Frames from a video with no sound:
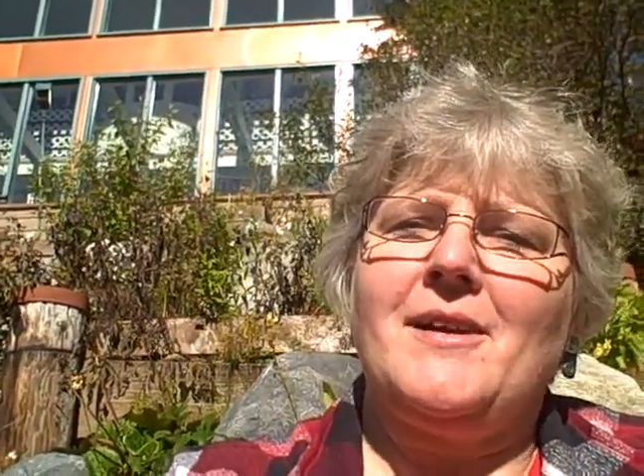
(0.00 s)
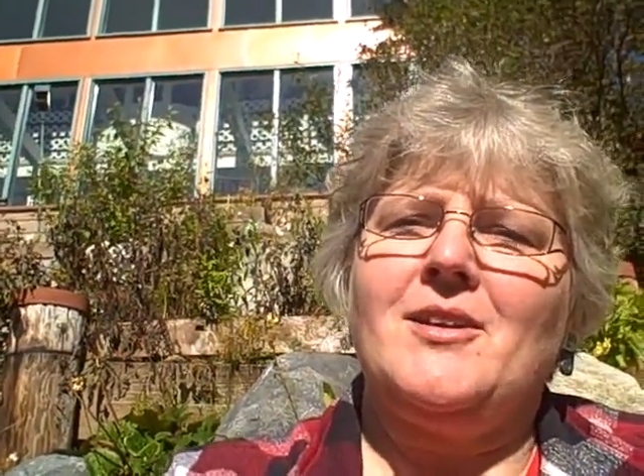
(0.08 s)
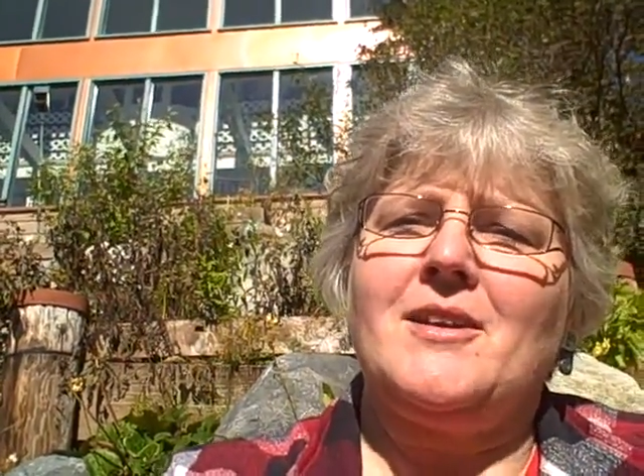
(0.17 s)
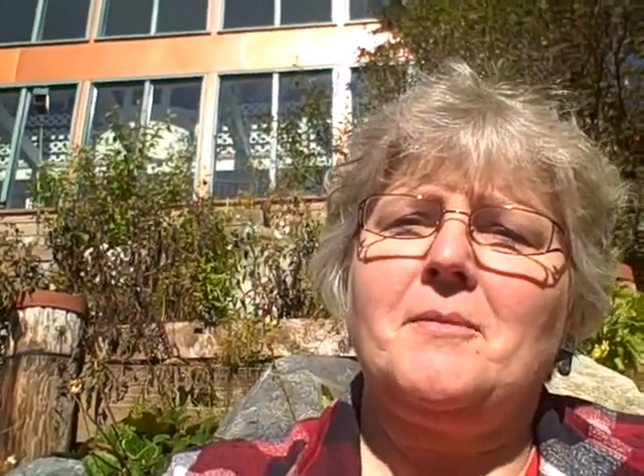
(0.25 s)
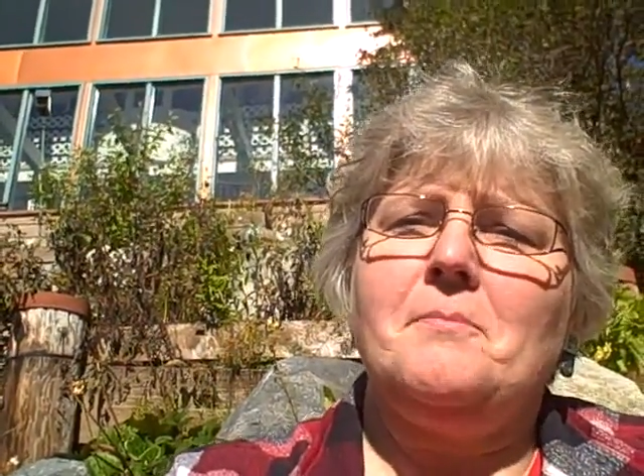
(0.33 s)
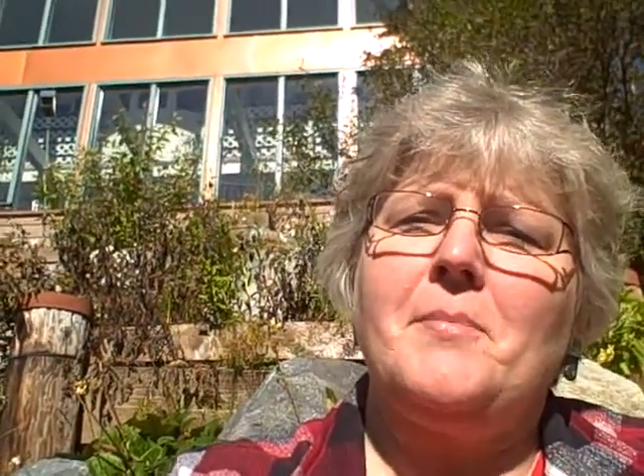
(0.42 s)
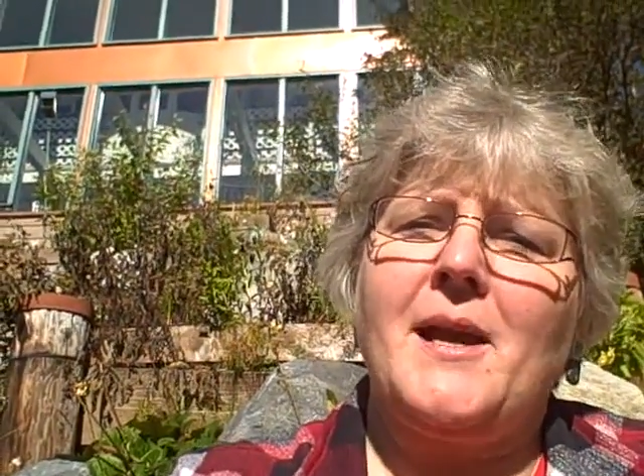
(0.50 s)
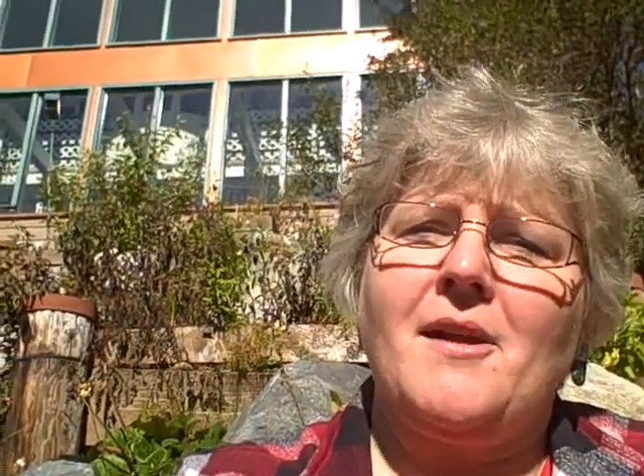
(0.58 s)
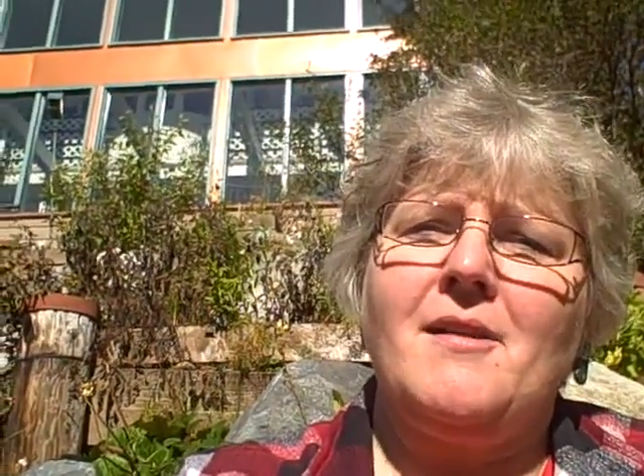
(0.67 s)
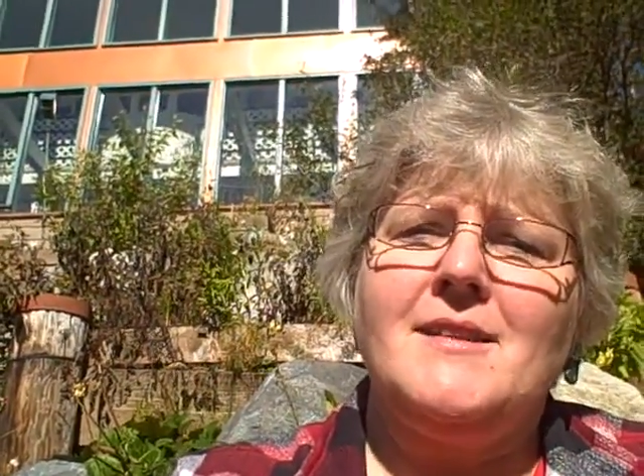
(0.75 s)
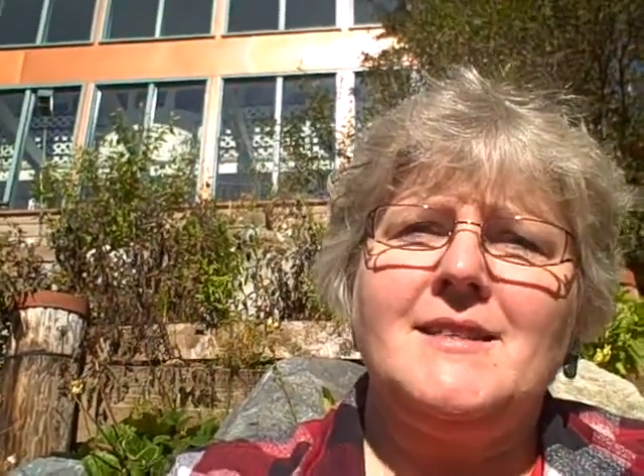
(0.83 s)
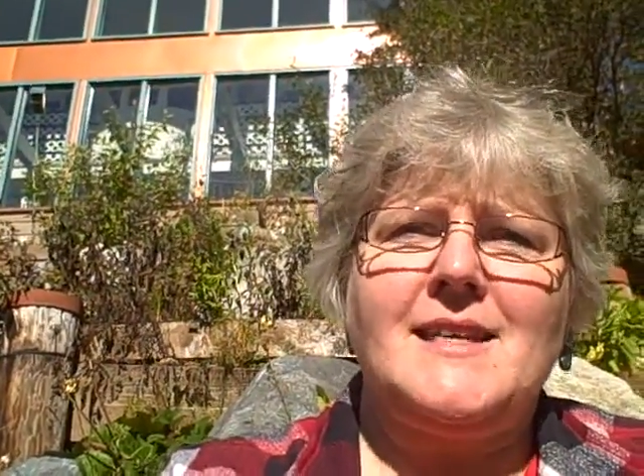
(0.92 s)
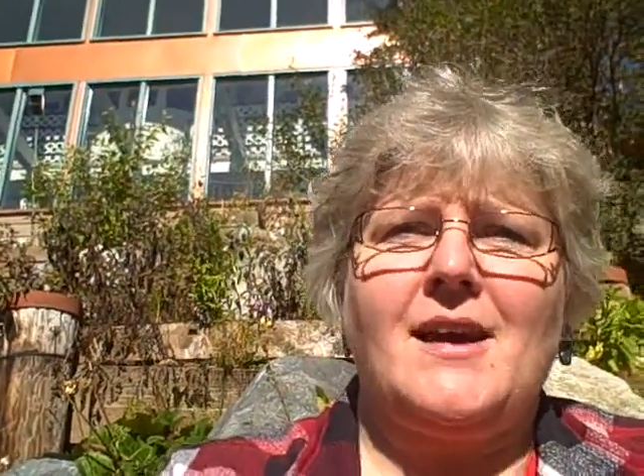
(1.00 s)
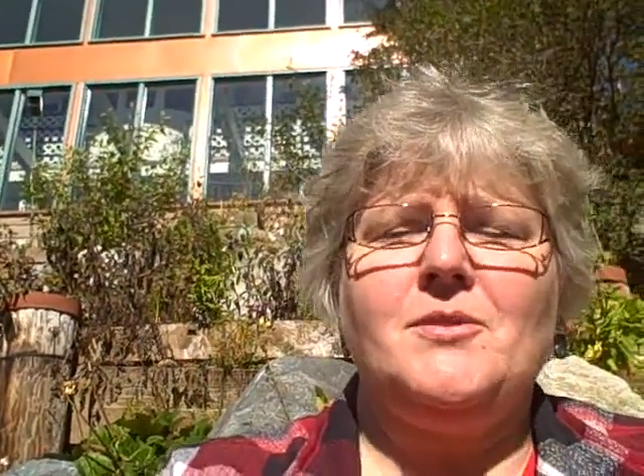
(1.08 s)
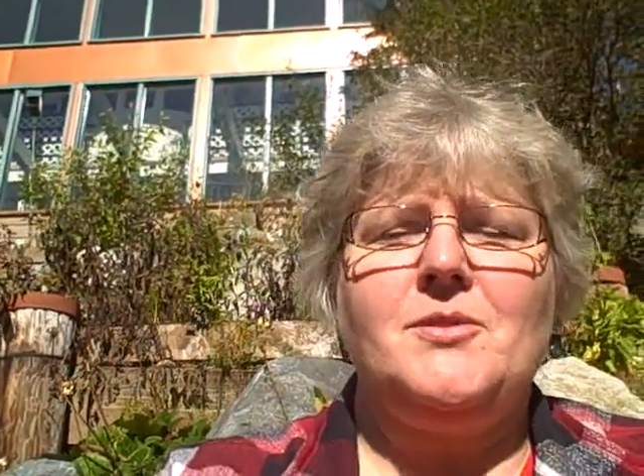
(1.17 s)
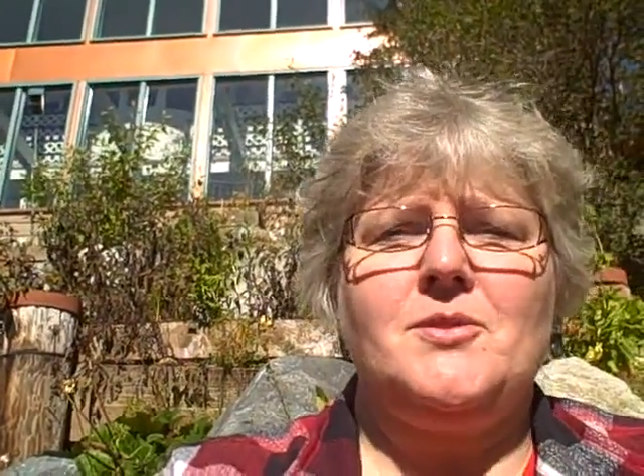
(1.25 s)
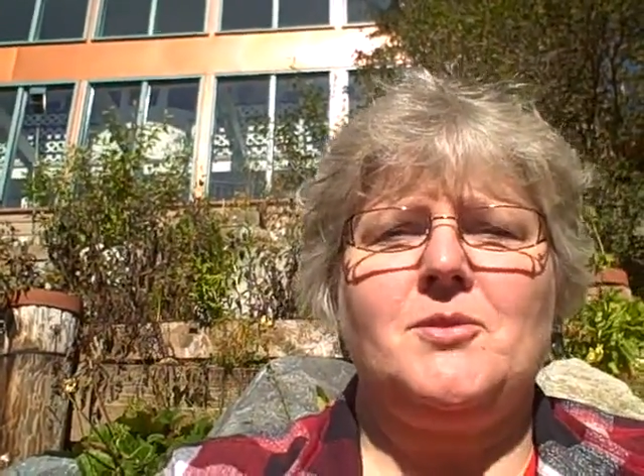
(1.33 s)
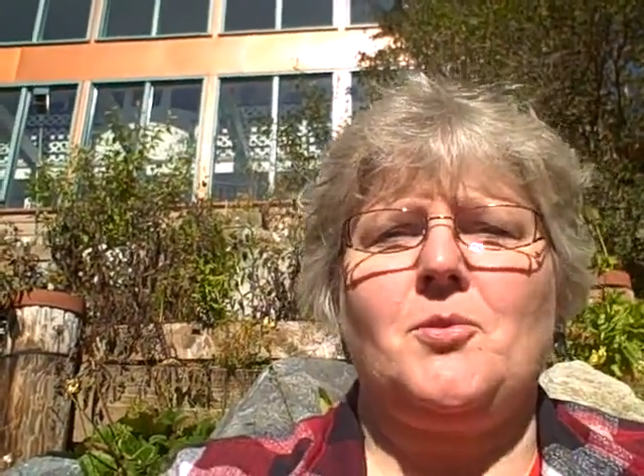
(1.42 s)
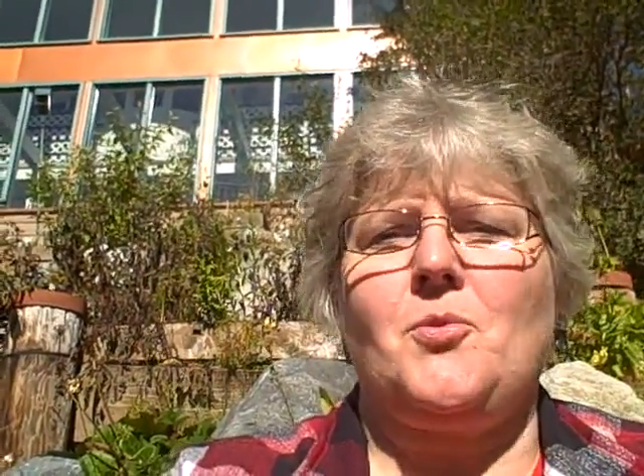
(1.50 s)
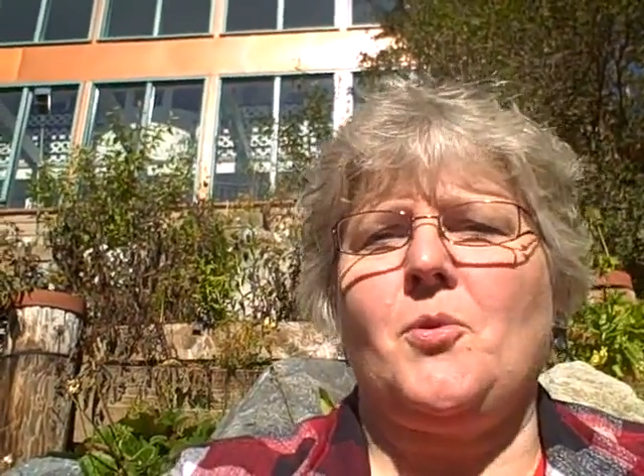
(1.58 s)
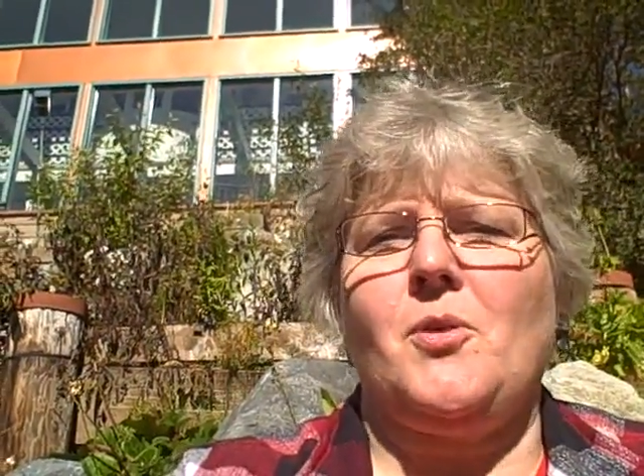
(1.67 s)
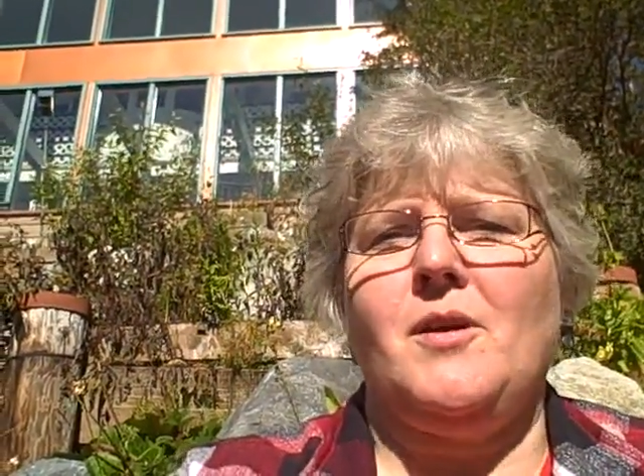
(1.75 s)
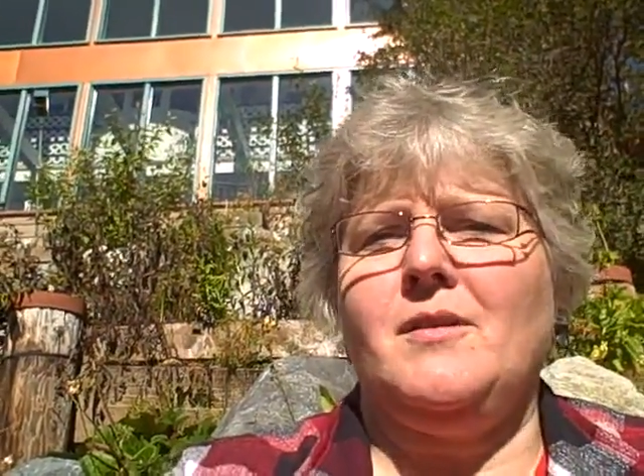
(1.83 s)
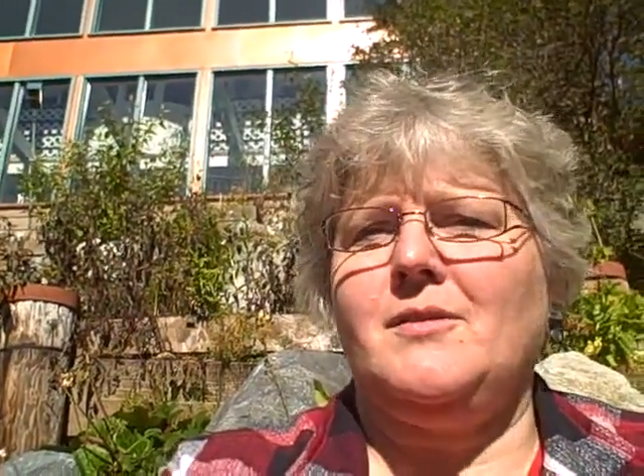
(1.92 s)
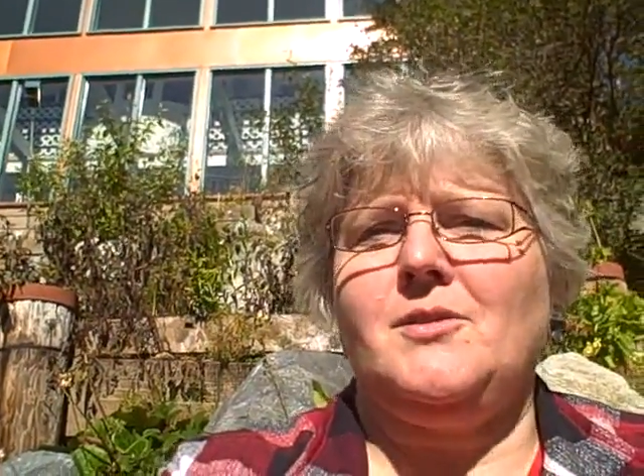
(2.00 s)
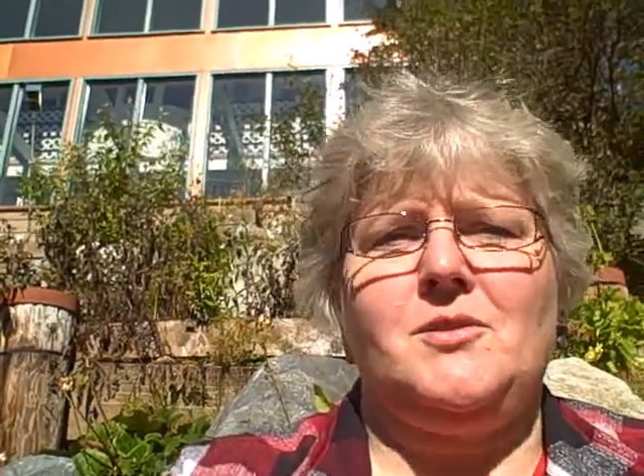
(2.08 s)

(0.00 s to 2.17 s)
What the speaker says: you to compare this house tour